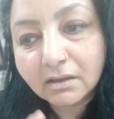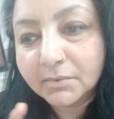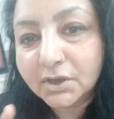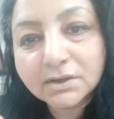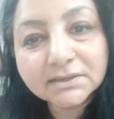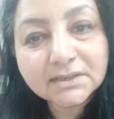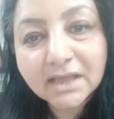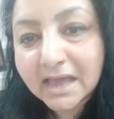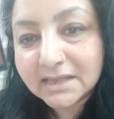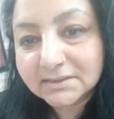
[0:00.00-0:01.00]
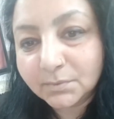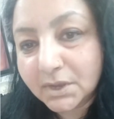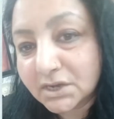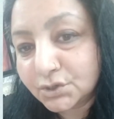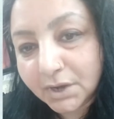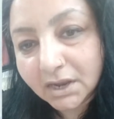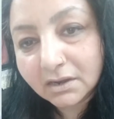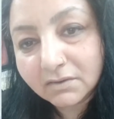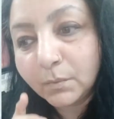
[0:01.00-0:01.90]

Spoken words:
because as we are trained,